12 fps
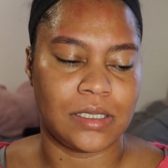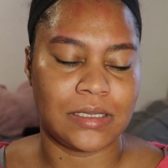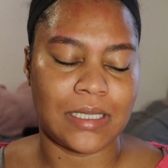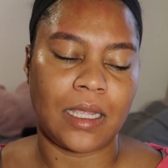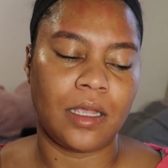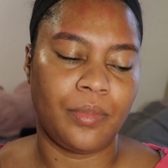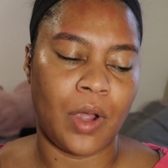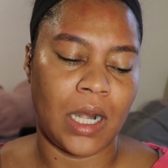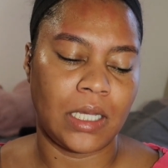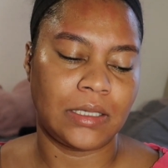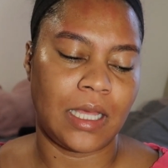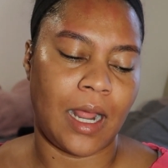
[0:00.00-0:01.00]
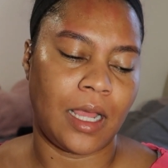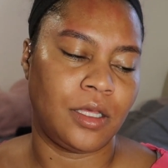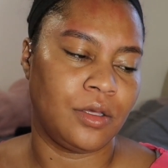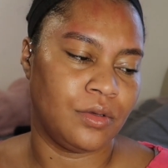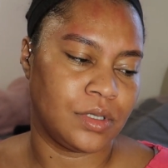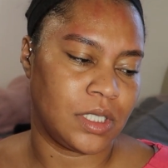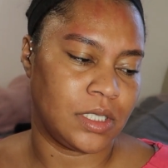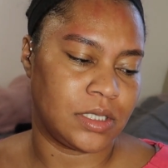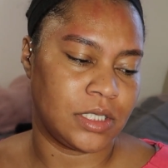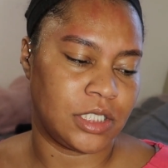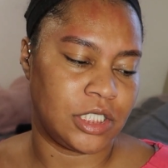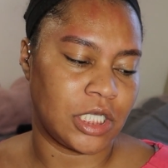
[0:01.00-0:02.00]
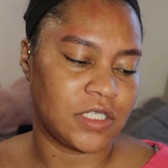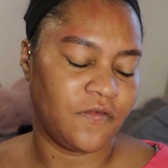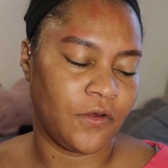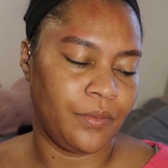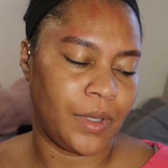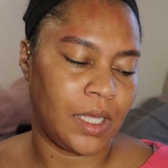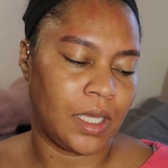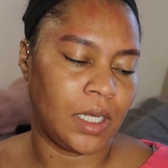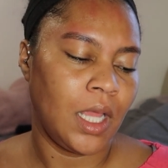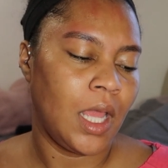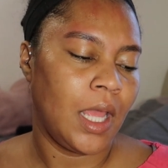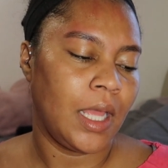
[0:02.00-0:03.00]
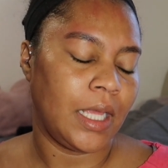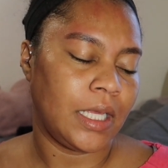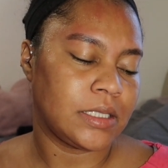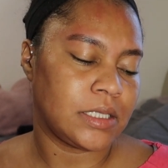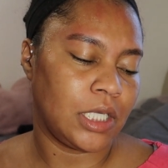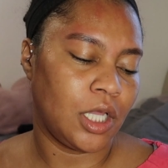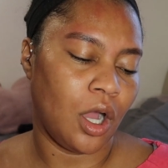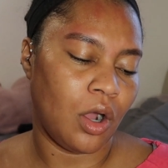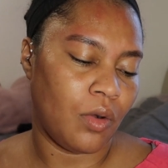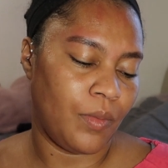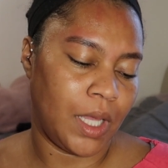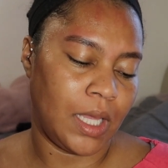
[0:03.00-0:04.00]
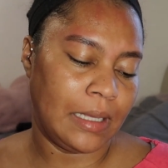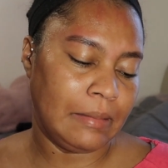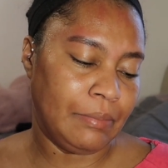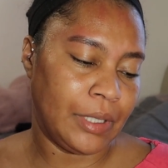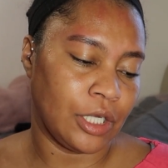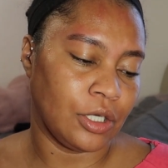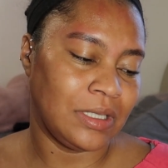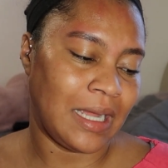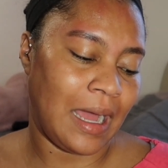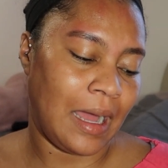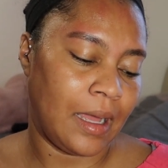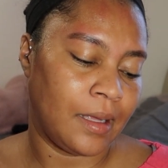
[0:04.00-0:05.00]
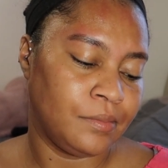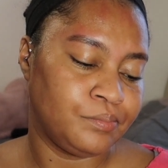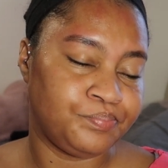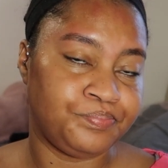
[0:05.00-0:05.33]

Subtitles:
The second product that I use is this Just for Men Easy Comb In Beard Dye.